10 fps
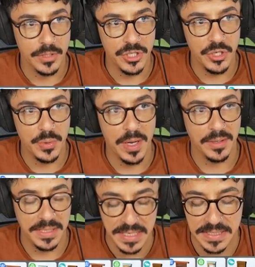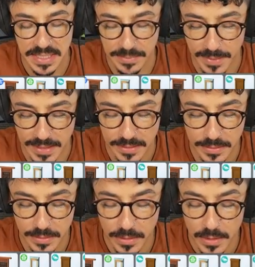You are kidding me.
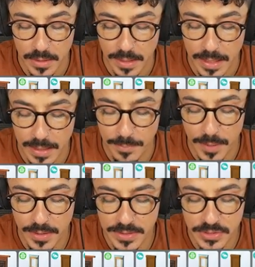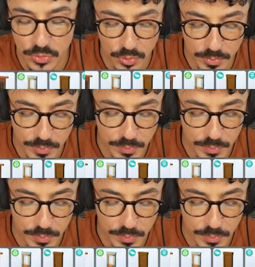Um, minus 0